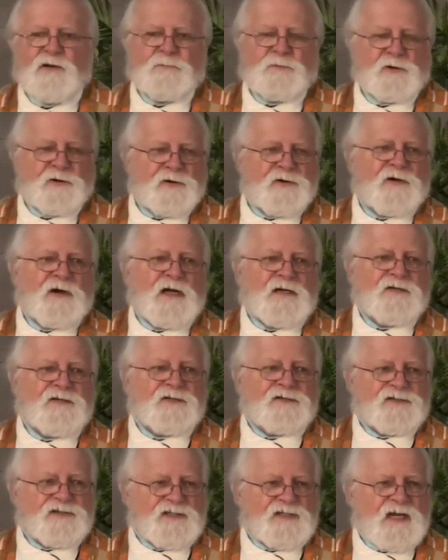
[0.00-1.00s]
help her
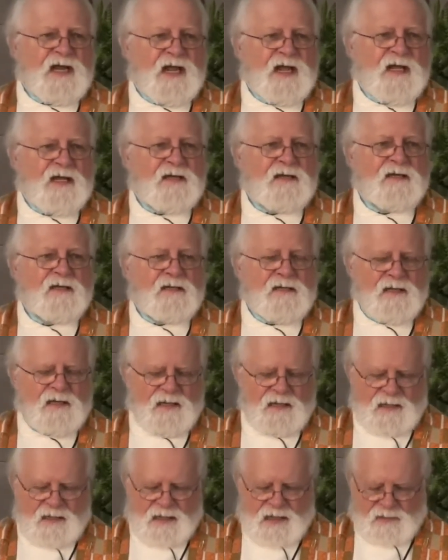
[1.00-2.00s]
understand
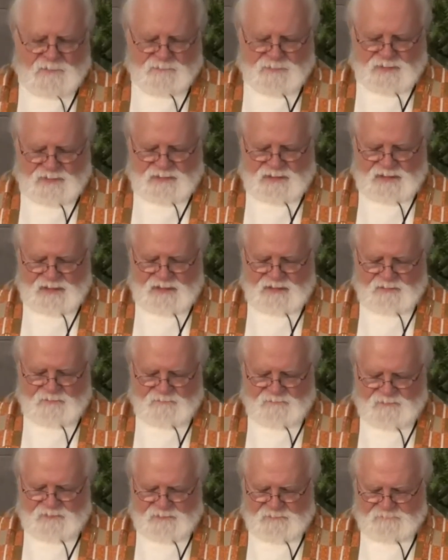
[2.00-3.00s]
and
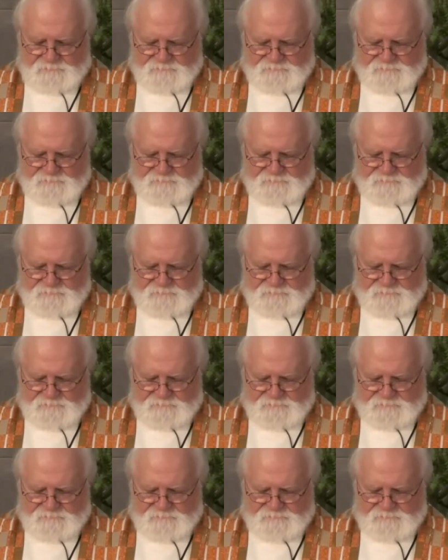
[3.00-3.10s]
believe.